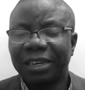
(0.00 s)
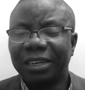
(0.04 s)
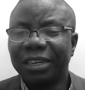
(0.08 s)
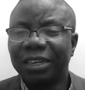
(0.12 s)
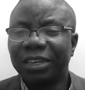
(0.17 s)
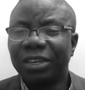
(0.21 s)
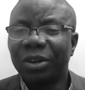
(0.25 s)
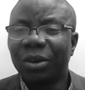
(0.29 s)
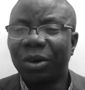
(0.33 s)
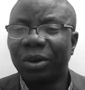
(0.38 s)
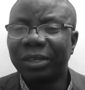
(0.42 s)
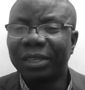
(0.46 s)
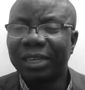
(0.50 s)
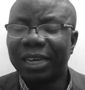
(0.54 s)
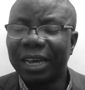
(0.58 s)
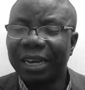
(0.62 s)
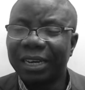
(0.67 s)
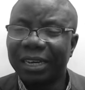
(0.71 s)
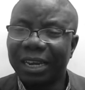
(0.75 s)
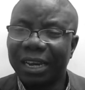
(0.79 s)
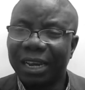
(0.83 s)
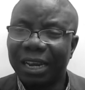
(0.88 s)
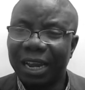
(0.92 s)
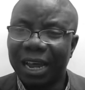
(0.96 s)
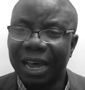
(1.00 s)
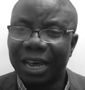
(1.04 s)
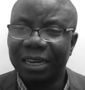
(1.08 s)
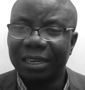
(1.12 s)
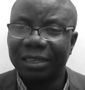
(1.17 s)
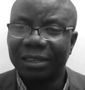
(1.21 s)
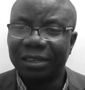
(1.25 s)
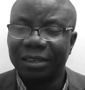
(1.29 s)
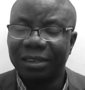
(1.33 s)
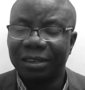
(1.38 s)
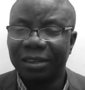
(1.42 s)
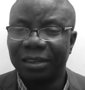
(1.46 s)
did not get the
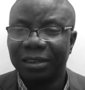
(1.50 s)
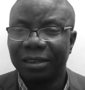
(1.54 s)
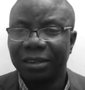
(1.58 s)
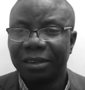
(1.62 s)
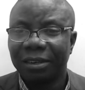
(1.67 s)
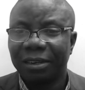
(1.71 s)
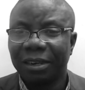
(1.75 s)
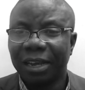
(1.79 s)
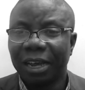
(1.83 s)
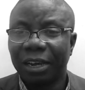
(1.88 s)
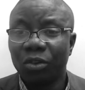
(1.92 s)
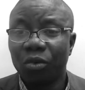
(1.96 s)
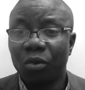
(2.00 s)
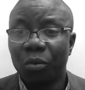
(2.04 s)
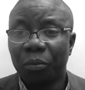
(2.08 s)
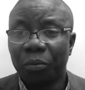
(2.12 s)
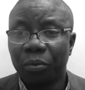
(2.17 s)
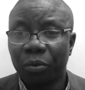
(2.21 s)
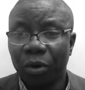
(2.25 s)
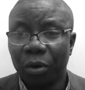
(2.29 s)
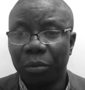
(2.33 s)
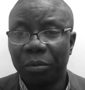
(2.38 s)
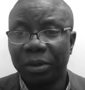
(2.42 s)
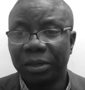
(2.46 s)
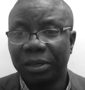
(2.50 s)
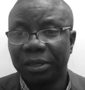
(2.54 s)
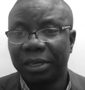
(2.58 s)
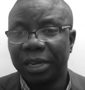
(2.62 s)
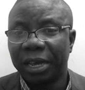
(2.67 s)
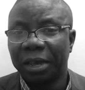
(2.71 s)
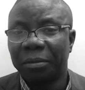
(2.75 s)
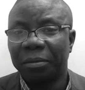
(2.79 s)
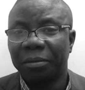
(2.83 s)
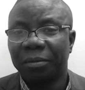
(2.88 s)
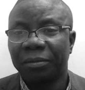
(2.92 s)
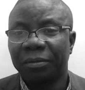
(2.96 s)
land that you promised
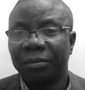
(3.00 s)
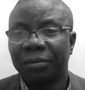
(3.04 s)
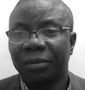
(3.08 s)
them